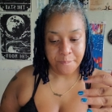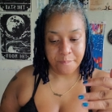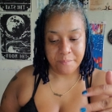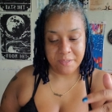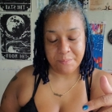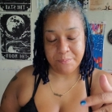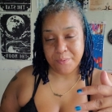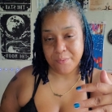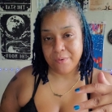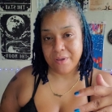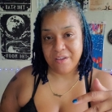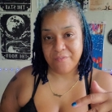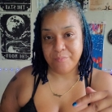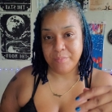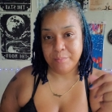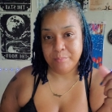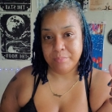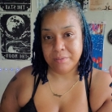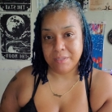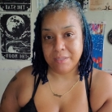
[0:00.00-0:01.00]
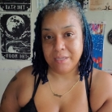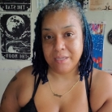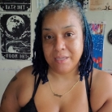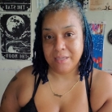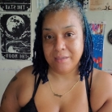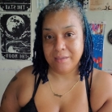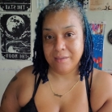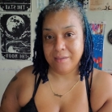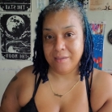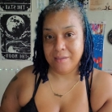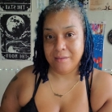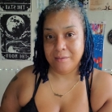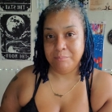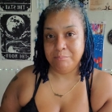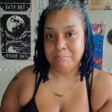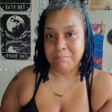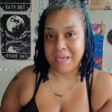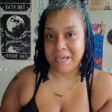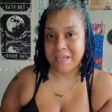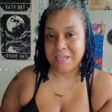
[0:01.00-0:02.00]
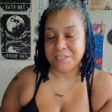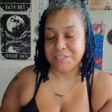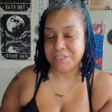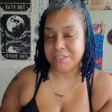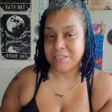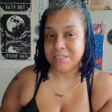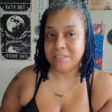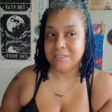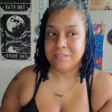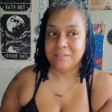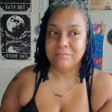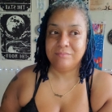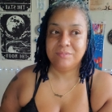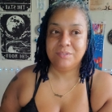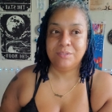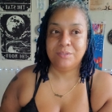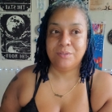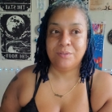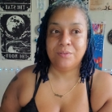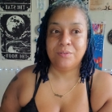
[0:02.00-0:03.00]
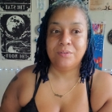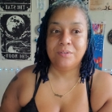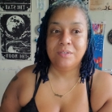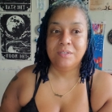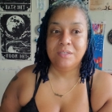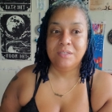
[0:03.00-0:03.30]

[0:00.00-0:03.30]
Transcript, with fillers: people have been playing in magic. You know,